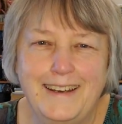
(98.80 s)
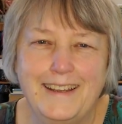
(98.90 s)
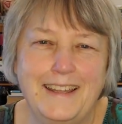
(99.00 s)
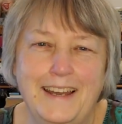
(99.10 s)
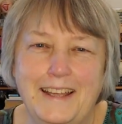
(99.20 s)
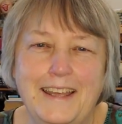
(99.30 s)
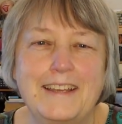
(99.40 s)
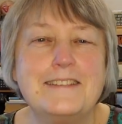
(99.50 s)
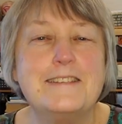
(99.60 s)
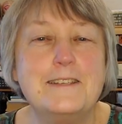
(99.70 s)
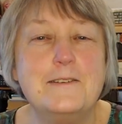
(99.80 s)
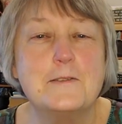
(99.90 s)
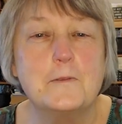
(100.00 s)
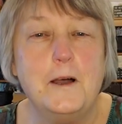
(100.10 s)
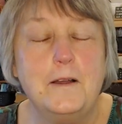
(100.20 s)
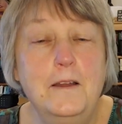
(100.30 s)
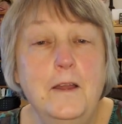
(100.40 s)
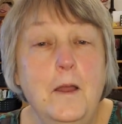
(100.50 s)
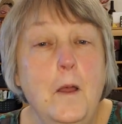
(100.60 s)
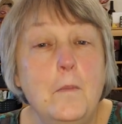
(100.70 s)
and I can't see as well.
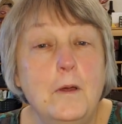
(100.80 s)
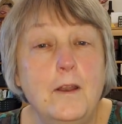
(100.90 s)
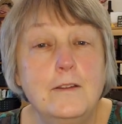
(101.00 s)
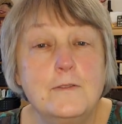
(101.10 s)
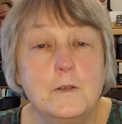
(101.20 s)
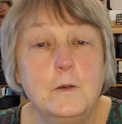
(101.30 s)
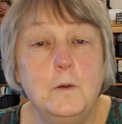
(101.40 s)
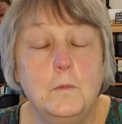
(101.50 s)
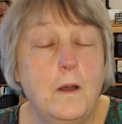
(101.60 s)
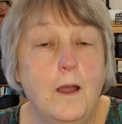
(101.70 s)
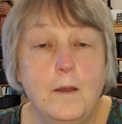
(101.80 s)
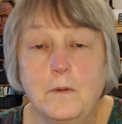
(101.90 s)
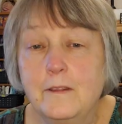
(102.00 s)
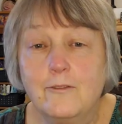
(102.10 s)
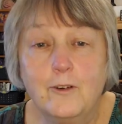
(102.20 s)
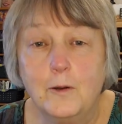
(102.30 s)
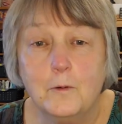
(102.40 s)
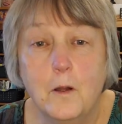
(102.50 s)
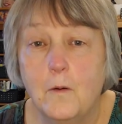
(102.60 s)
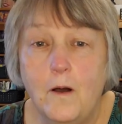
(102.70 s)
But on Zoom, I'm in the front
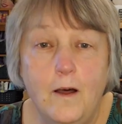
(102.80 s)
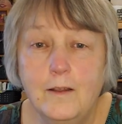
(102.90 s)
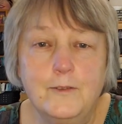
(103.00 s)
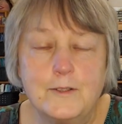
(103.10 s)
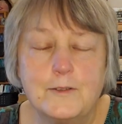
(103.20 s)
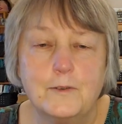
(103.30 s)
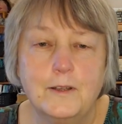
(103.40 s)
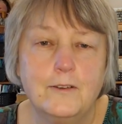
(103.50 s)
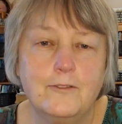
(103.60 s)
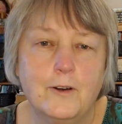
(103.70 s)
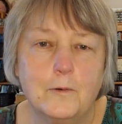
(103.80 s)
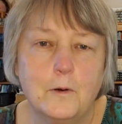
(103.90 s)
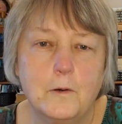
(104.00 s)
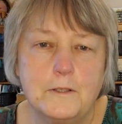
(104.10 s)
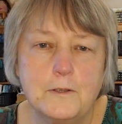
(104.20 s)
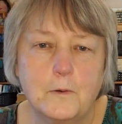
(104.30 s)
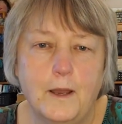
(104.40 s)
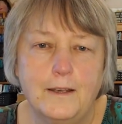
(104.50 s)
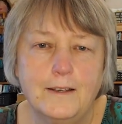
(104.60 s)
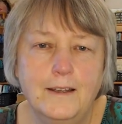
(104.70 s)
row. All of us are in the front row. It's
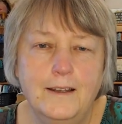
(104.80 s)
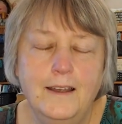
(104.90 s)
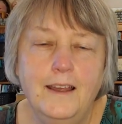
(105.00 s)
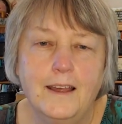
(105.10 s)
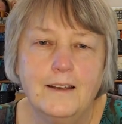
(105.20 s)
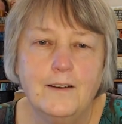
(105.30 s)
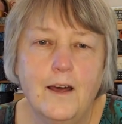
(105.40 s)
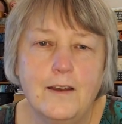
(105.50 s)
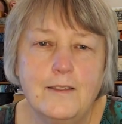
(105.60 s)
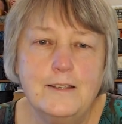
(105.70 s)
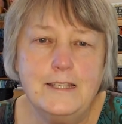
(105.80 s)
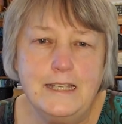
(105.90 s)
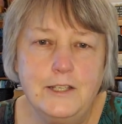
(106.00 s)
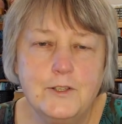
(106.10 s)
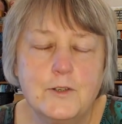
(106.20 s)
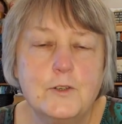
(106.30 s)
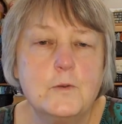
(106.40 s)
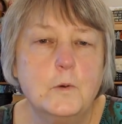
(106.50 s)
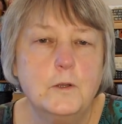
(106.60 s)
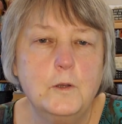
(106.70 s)
great. And a lot of the
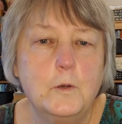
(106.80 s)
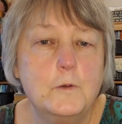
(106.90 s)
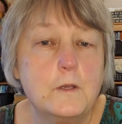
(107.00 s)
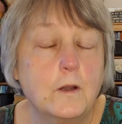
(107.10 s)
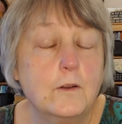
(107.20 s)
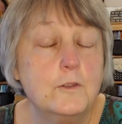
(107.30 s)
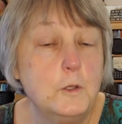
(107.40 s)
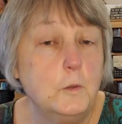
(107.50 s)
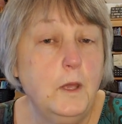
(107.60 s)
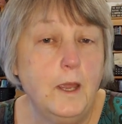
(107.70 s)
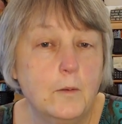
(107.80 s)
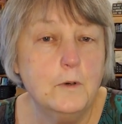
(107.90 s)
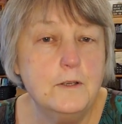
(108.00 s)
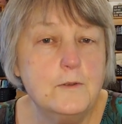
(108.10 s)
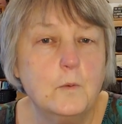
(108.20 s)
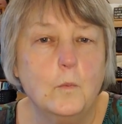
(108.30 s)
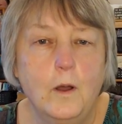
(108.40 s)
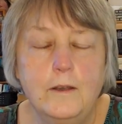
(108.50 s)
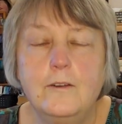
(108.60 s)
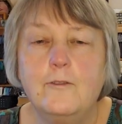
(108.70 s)
teachers will use 2 cameras,
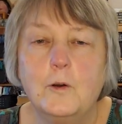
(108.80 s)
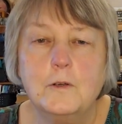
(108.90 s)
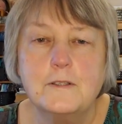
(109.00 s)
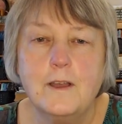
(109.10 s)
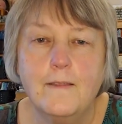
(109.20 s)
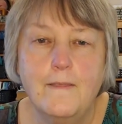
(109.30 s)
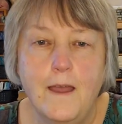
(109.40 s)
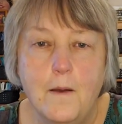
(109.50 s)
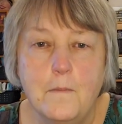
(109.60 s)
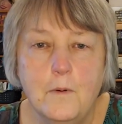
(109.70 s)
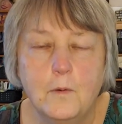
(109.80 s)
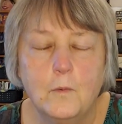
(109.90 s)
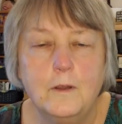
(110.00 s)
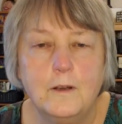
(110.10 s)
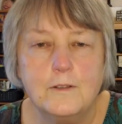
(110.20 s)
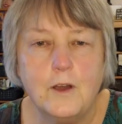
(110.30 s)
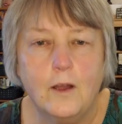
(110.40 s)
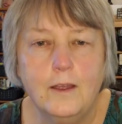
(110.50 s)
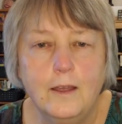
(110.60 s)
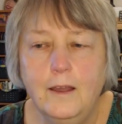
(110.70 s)
one to focus on them when they're
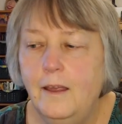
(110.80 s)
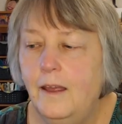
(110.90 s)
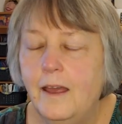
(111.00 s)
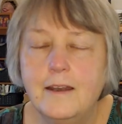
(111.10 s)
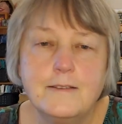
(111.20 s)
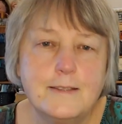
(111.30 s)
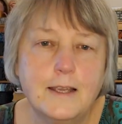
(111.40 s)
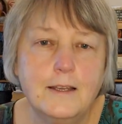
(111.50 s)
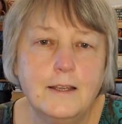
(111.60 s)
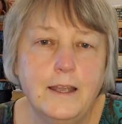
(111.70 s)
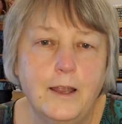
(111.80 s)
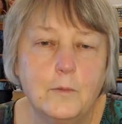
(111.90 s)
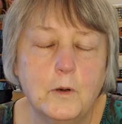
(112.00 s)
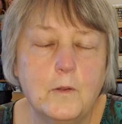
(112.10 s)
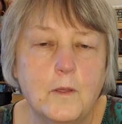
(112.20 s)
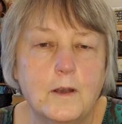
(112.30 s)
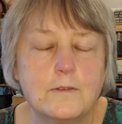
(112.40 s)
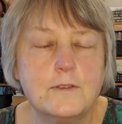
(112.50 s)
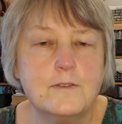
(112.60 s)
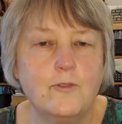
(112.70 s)
talking, and a second camera that'll
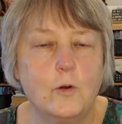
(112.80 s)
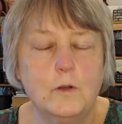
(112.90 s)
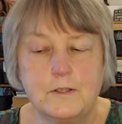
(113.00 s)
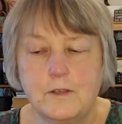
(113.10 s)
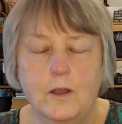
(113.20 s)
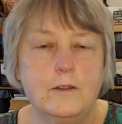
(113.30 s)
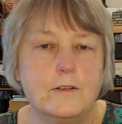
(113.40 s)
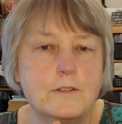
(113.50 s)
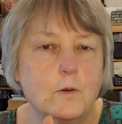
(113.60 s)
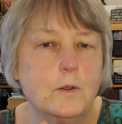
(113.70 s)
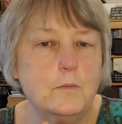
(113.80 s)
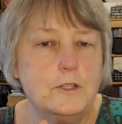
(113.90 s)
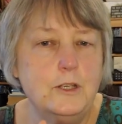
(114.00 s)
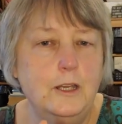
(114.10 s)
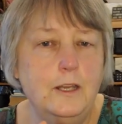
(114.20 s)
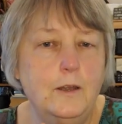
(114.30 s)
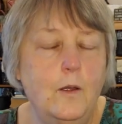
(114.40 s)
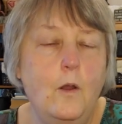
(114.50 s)
focus on the sewing machine